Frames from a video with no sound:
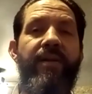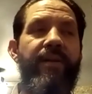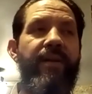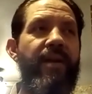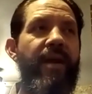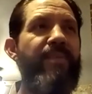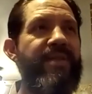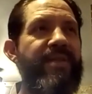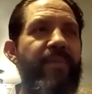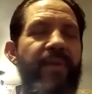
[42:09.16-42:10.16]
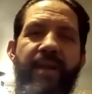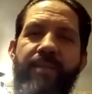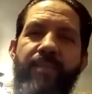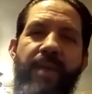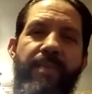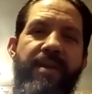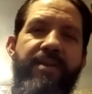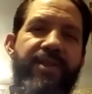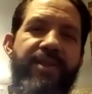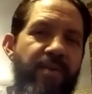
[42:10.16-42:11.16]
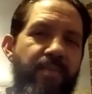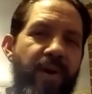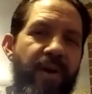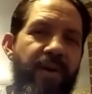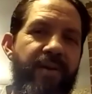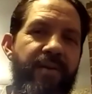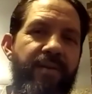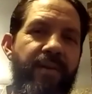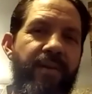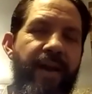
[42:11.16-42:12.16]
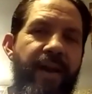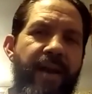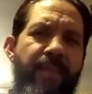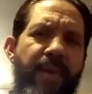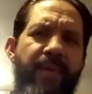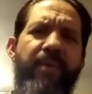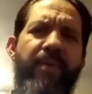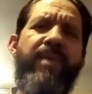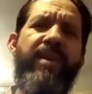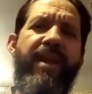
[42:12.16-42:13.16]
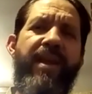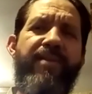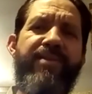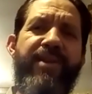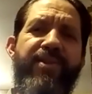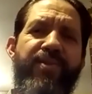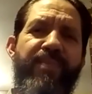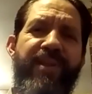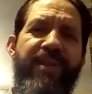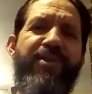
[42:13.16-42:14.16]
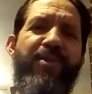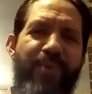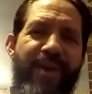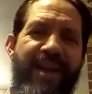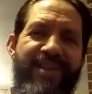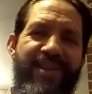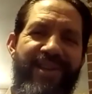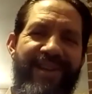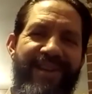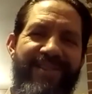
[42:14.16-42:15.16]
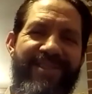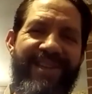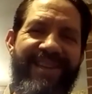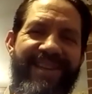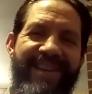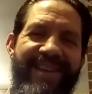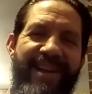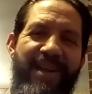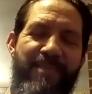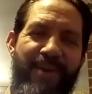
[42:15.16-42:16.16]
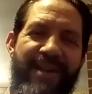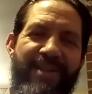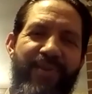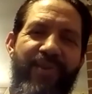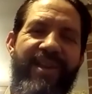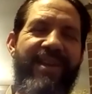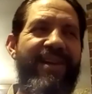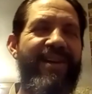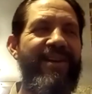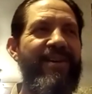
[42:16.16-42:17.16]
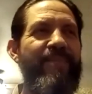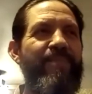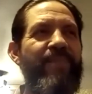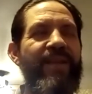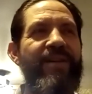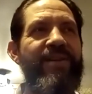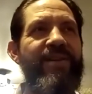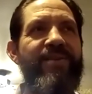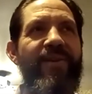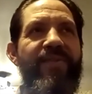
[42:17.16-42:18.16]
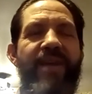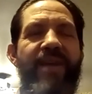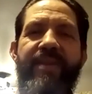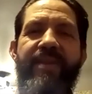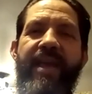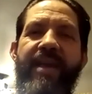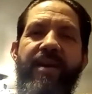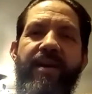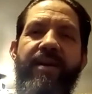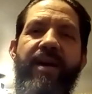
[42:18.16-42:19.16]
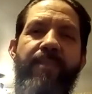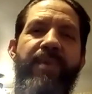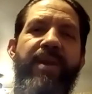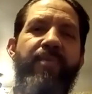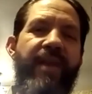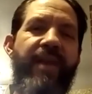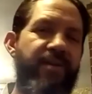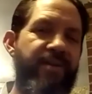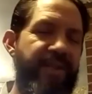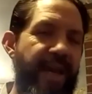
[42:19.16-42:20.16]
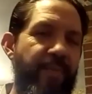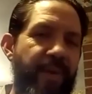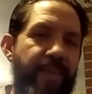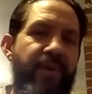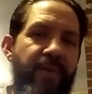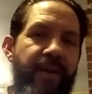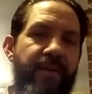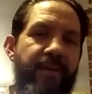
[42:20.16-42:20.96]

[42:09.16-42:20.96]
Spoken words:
it'd have to be something like maybe cedar bark. And then they may be like, what do you mean you can't use that tree? I'm like, it's too branchy. It's like, I need branch free. So I think it would take a company where they understand what I'm doing